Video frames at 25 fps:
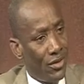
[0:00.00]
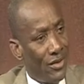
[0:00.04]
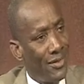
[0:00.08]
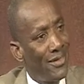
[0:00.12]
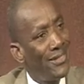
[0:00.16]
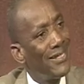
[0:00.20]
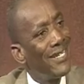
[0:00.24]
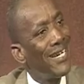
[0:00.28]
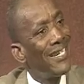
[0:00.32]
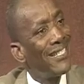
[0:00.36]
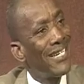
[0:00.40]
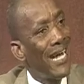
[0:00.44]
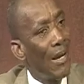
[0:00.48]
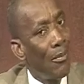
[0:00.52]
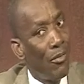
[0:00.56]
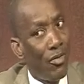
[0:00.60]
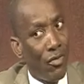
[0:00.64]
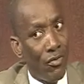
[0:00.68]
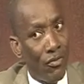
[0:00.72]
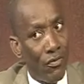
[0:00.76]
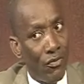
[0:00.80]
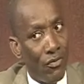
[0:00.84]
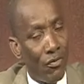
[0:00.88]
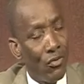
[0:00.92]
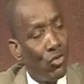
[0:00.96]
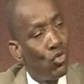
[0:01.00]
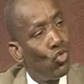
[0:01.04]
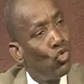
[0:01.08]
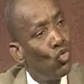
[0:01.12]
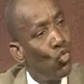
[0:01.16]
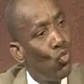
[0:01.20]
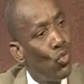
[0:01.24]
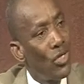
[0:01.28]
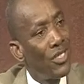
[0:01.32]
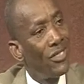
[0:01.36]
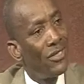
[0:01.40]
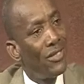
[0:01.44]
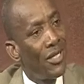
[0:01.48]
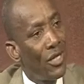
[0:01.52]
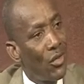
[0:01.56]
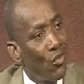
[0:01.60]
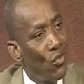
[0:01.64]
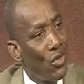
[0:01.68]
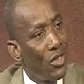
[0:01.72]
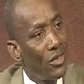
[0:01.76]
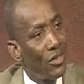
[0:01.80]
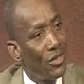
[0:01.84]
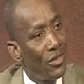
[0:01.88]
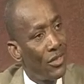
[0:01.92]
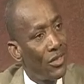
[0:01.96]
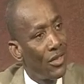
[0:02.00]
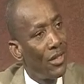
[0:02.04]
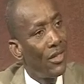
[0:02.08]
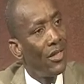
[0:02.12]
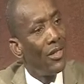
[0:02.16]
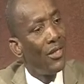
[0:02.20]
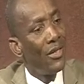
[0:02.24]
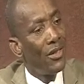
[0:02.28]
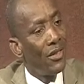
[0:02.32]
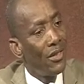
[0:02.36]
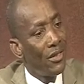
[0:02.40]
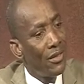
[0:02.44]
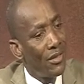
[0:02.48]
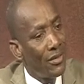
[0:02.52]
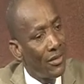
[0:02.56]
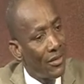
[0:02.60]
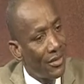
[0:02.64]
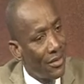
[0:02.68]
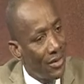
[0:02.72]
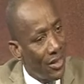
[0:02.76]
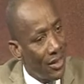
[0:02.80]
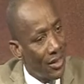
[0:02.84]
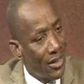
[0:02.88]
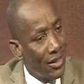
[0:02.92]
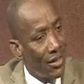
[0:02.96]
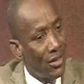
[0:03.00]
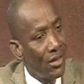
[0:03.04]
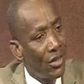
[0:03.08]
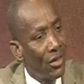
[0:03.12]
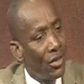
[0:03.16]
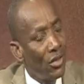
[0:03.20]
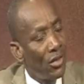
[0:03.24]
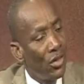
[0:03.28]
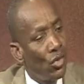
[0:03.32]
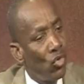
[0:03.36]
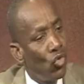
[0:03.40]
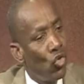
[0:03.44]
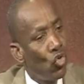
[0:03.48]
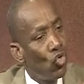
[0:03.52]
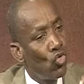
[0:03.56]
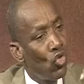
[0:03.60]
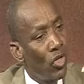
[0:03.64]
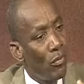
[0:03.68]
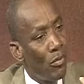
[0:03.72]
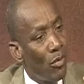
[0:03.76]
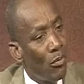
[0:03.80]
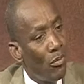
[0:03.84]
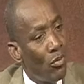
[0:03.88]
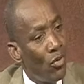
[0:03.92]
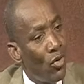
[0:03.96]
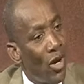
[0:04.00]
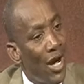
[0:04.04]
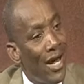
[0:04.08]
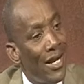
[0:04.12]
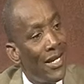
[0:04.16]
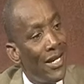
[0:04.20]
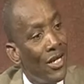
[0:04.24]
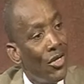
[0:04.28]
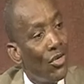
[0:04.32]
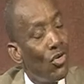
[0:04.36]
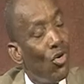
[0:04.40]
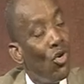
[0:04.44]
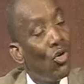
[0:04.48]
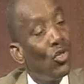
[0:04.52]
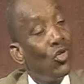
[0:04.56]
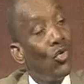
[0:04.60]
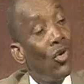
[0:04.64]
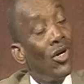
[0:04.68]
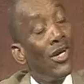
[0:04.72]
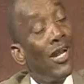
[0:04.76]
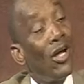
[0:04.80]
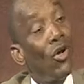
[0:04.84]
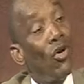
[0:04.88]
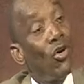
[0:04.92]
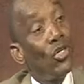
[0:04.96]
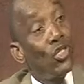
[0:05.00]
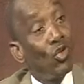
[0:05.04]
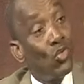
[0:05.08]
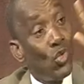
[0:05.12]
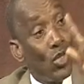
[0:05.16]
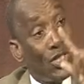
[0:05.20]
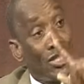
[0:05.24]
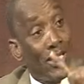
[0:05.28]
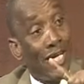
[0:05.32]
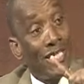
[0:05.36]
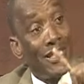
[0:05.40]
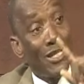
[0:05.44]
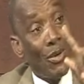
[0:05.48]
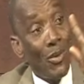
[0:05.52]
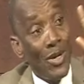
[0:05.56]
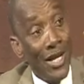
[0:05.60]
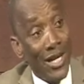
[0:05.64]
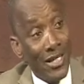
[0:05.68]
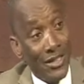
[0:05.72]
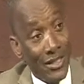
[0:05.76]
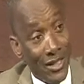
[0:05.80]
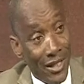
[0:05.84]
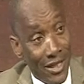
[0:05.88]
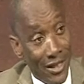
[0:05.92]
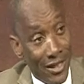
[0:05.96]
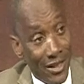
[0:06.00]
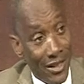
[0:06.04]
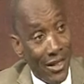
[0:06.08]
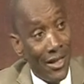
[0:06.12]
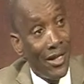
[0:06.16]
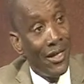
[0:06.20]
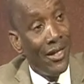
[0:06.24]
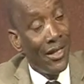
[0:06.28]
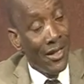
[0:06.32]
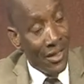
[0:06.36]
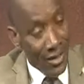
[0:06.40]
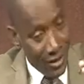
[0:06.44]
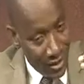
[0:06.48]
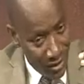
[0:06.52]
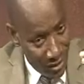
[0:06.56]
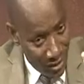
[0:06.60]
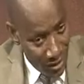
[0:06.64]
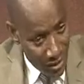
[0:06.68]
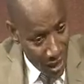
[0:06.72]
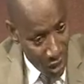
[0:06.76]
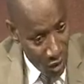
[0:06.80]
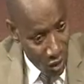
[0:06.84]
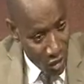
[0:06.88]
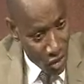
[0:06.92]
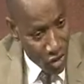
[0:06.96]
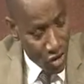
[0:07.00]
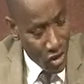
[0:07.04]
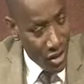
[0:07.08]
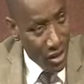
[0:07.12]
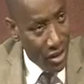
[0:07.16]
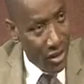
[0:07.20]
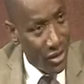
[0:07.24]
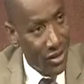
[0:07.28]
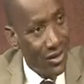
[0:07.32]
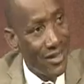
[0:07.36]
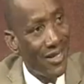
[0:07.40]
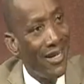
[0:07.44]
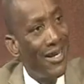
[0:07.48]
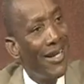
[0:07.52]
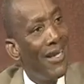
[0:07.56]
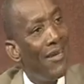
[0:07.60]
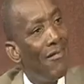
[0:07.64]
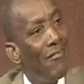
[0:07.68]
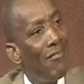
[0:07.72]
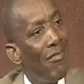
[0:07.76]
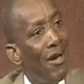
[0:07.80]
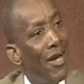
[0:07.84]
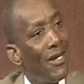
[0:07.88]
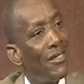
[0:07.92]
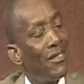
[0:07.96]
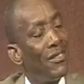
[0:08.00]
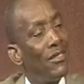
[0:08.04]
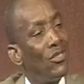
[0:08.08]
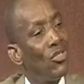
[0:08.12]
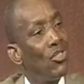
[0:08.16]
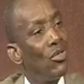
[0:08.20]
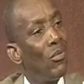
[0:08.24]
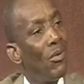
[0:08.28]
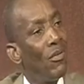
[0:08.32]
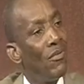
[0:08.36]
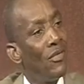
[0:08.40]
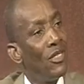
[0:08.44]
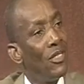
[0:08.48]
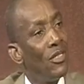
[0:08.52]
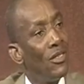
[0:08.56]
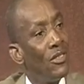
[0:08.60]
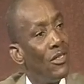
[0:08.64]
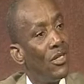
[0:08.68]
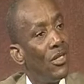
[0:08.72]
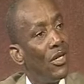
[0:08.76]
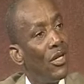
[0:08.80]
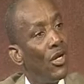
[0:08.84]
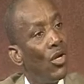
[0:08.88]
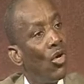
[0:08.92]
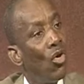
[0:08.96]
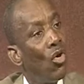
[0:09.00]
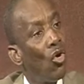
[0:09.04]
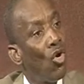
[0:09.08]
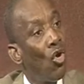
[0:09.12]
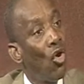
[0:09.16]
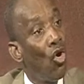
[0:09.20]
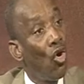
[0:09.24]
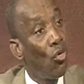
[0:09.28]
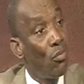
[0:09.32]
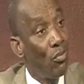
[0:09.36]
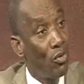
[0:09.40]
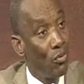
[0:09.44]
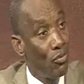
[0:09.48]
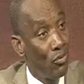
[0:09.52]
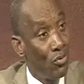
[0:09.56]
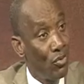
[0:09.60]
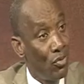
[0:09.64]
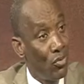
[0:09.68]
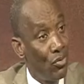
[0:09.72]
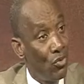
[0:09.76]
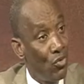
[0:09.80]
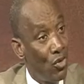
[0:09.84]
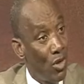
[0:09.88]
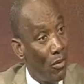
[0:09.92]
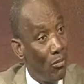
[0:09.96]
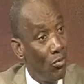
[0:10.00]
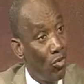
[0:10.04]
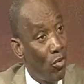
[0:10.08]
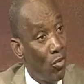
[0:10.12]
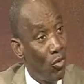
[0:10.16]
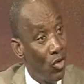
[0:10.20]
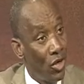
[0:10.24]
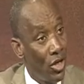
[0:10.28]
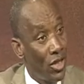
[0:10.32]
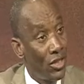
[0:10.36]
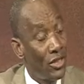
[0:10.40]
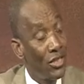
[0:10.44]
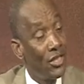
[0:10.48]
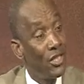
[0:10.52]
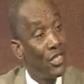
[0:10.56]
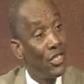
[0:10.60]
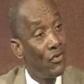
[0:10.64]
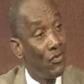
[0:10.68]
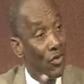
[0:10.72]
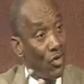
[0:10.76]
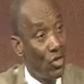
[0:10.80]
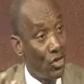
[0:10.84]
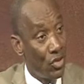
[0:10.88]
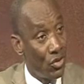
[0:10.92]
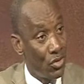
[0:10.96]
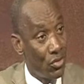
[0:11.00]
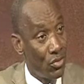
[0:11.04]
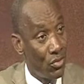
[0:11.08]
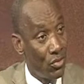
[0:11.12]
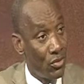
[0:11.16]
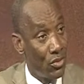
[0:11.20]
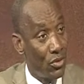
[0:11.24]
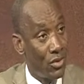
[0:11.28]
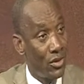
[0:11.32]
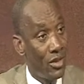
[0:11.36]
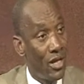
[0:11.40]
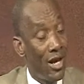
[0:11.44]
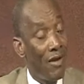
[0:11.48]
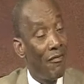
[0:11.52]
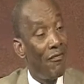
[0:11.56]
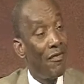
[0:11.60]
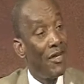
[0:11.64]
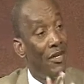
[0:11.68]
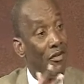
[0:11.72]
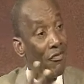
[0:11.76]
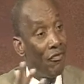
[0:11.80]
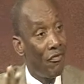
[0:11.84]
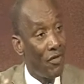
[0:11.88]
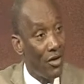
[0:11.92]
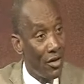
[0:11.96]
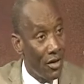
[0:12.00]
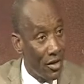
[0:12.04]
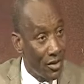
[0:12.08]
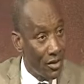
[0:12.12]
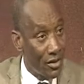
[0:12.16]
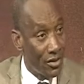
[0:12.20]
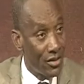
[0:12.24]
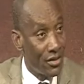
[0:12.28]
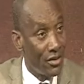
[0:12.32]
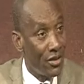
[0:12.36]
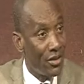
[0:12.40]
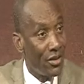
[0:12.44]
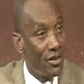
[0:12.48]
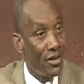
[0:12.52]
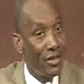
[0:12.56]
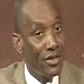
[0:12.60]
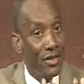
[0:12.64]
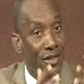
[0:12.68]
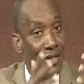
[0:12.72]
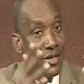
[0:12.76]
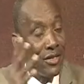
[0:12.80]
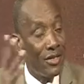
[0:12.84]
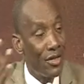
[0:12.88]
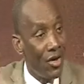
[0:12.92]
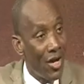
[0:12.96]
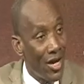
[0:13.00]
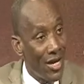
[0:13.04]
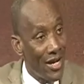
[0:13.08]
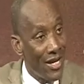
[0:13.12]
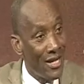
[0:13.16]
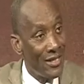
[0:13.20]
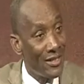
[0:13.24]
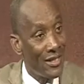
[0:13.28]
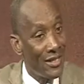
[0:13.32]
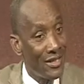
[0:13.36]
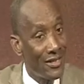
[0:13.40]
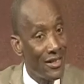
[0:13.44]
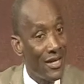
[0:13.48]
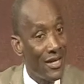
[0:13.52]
Take time off, 2 weeks, 3 weeks, go to the people, and then go to other constituencies and say what they're saying. Second stage, invite some of these core people who are propagating these various groups, the Afenifere, the Ohaneses.